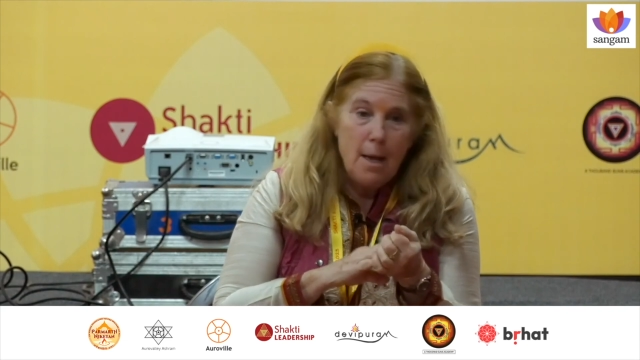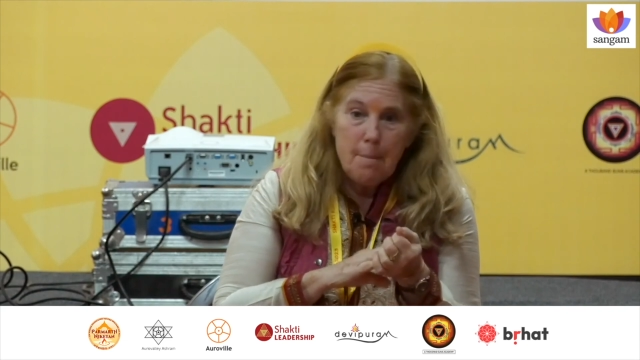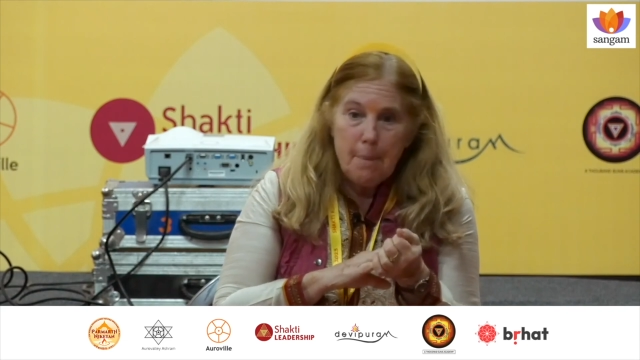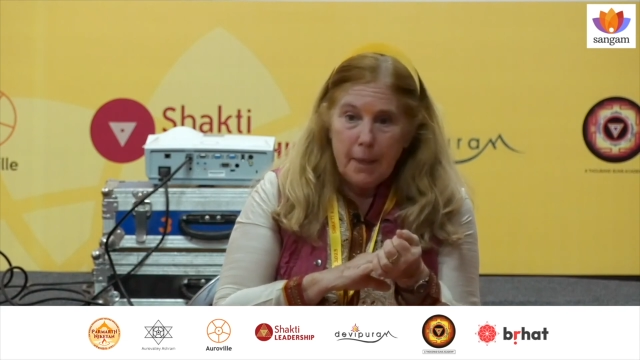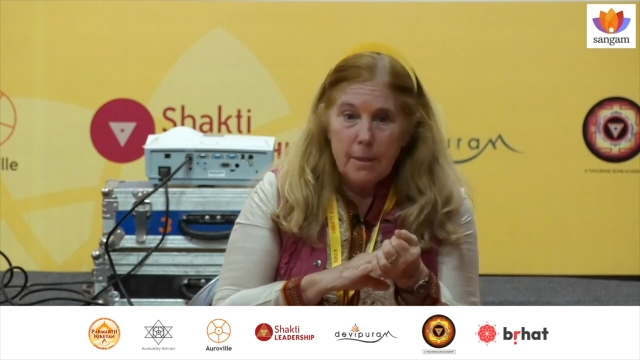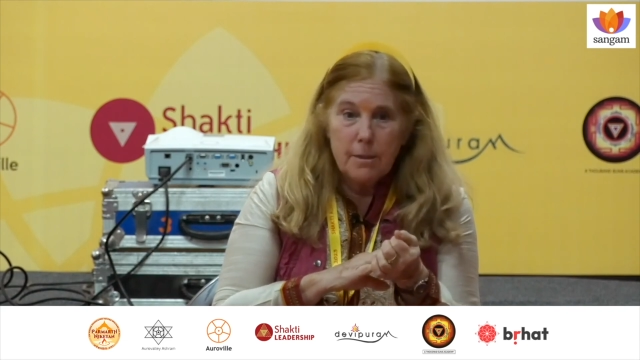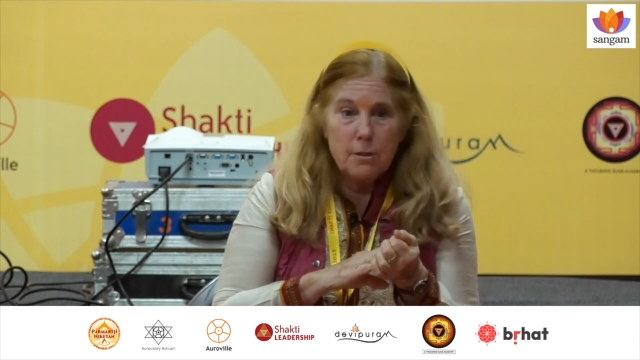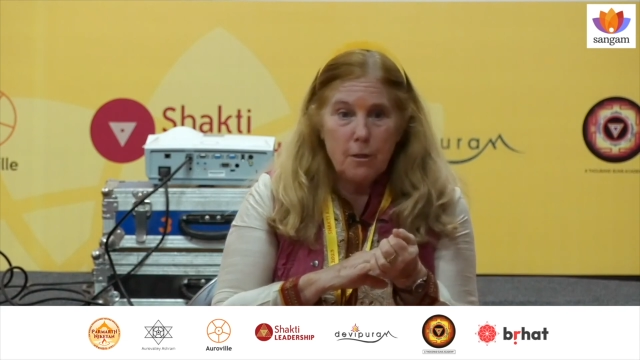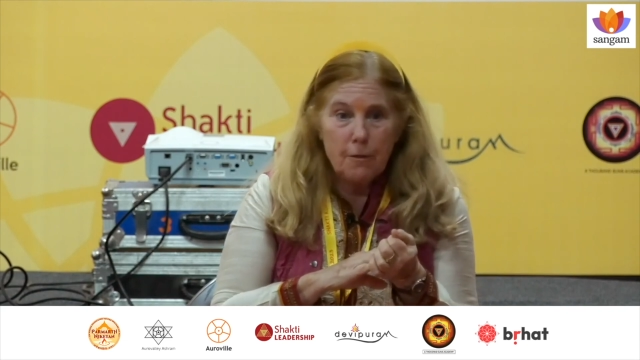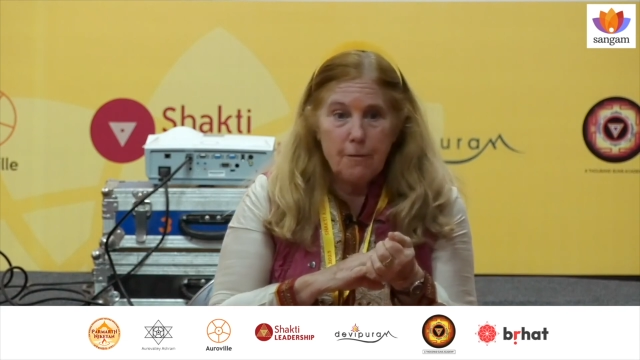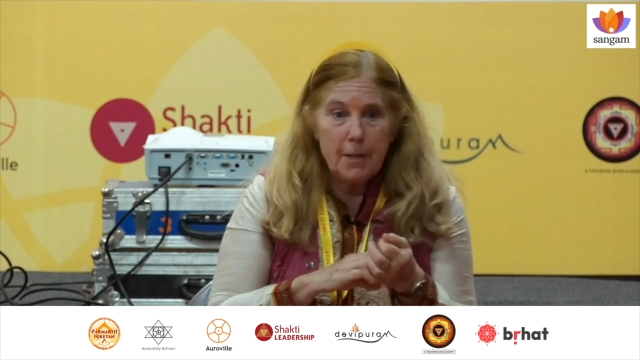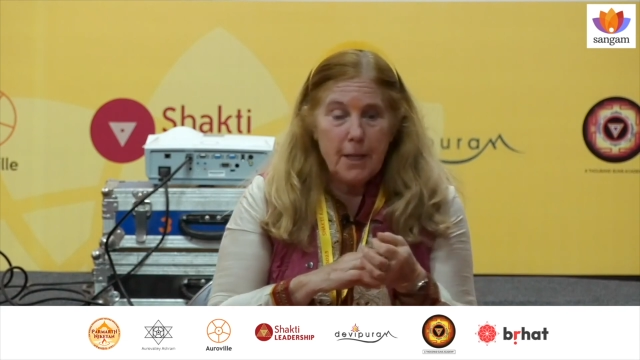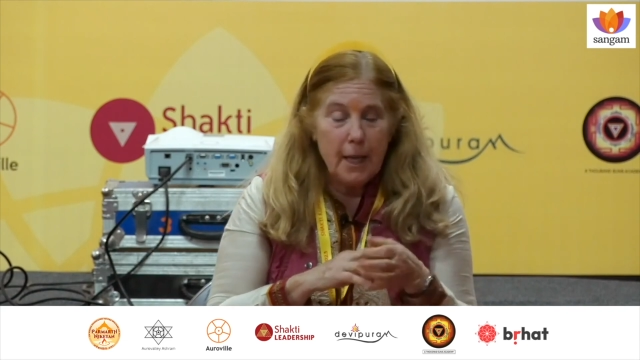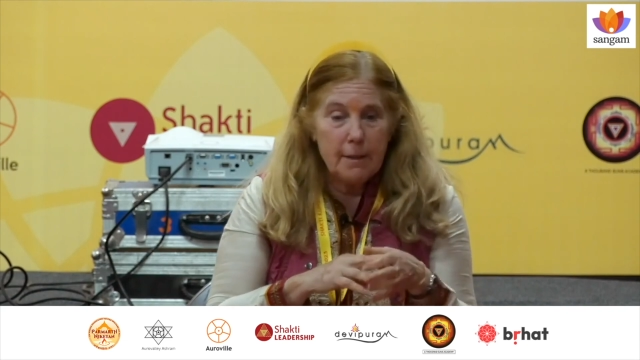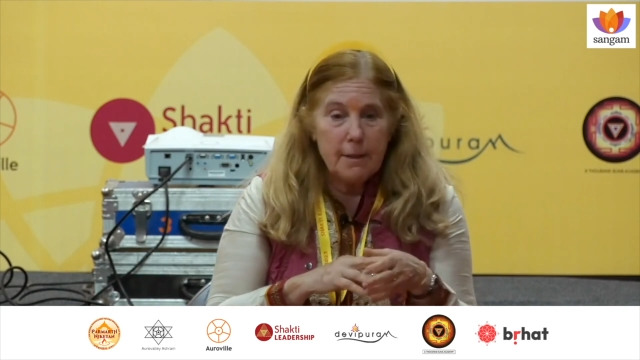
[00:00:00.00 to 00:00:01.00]
because don't
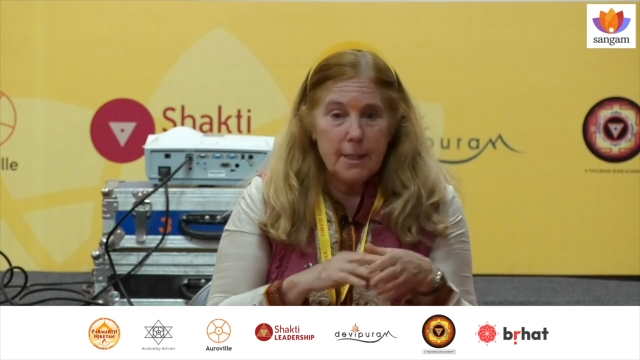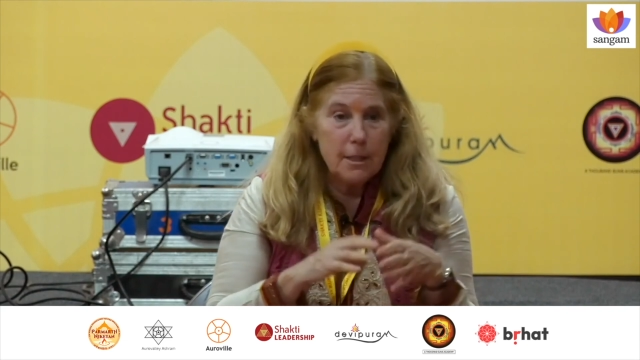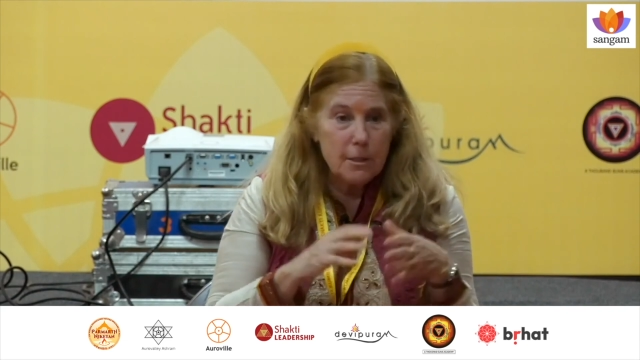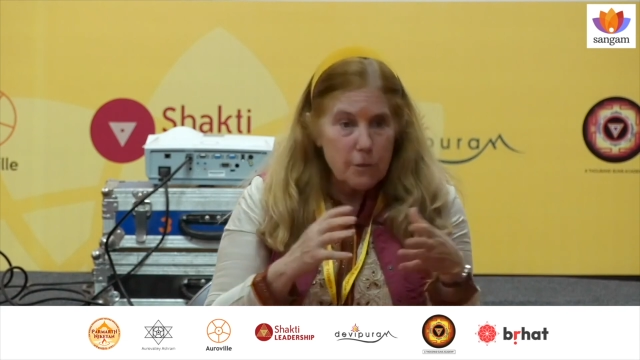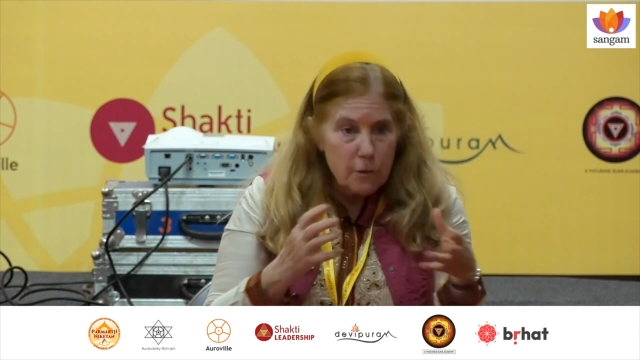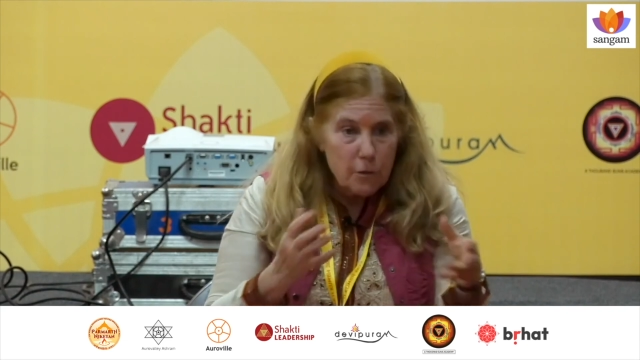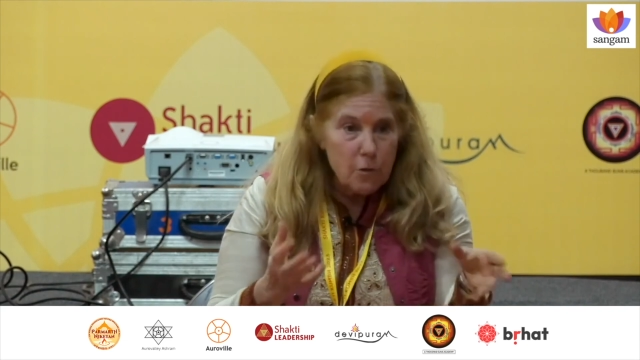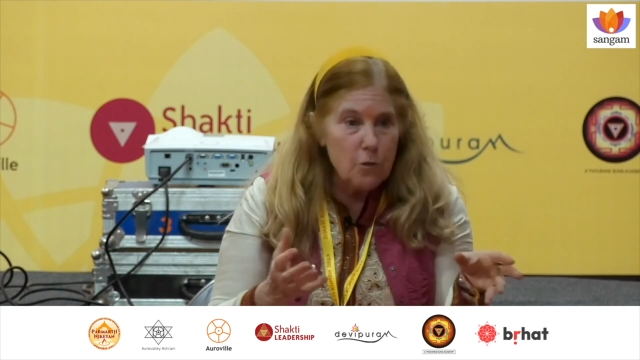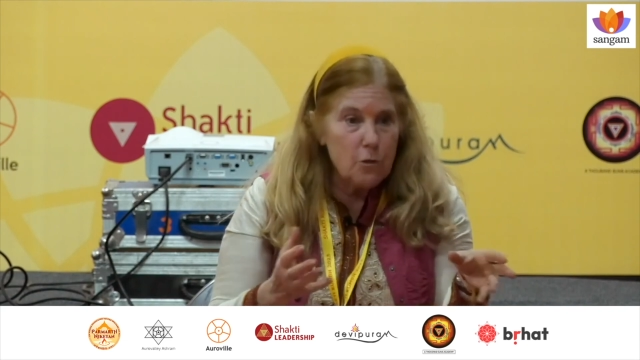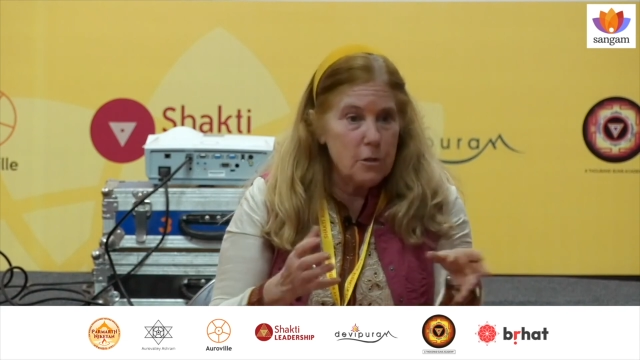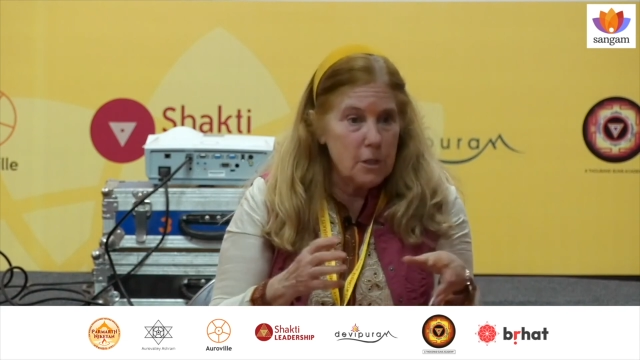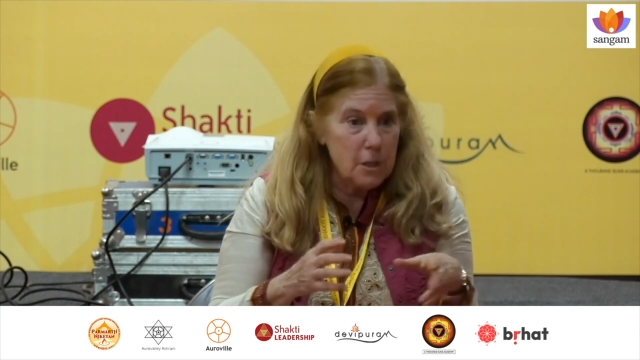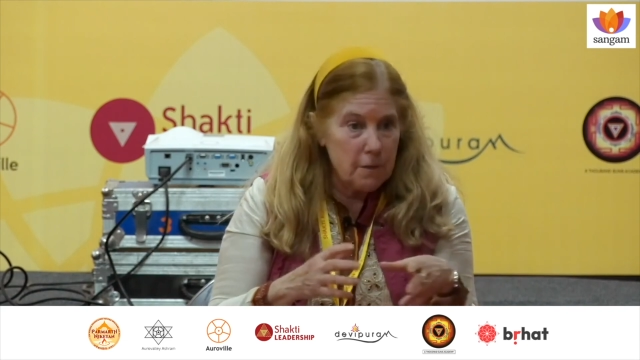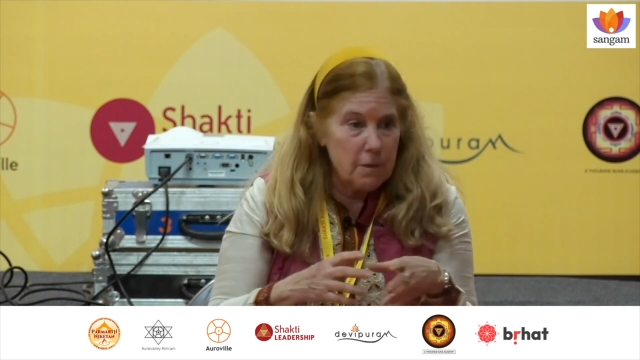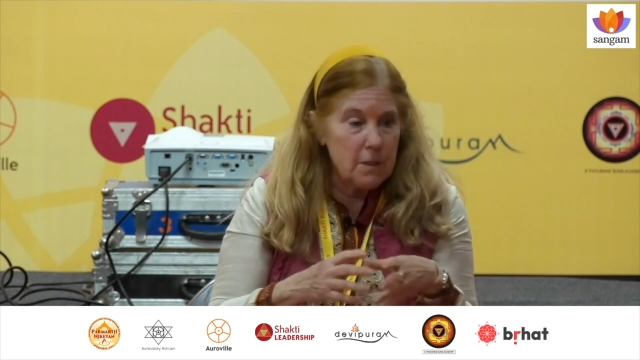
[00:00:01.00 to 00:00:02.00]
forget, the
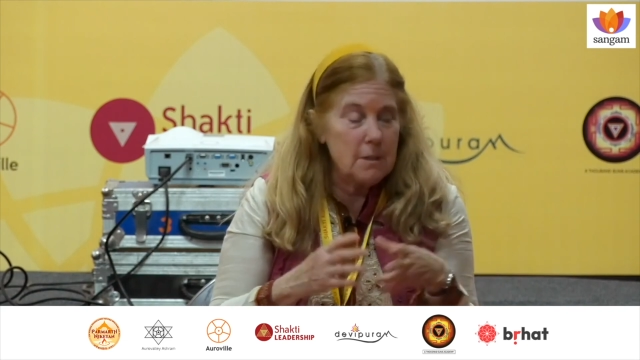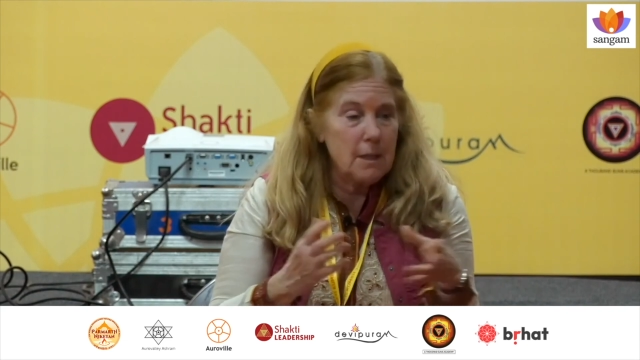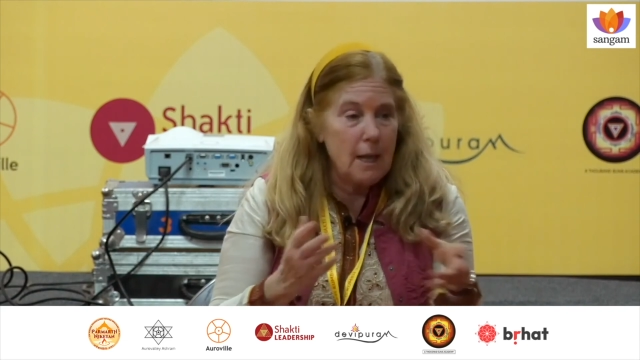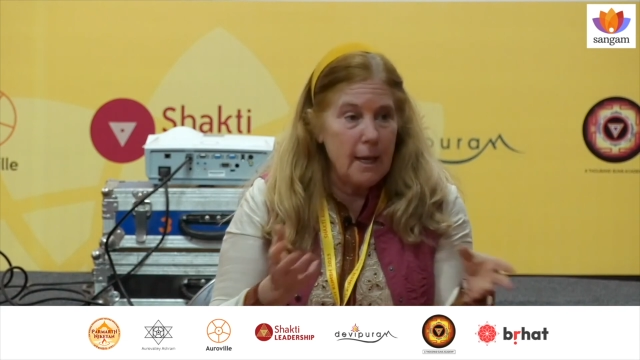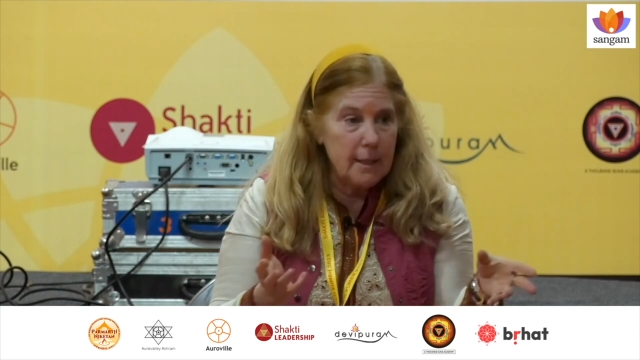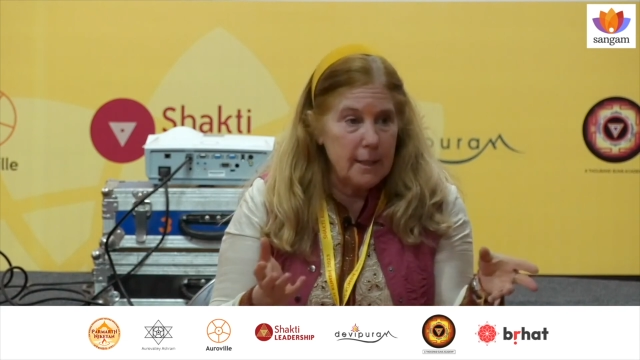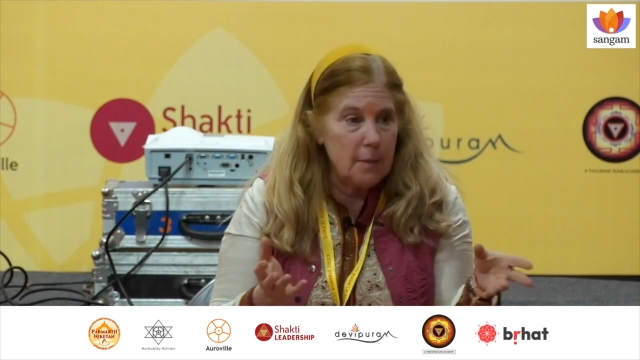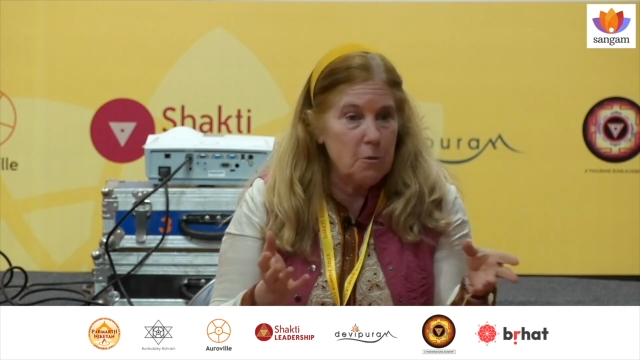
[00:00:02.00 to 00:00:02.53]
institutions of society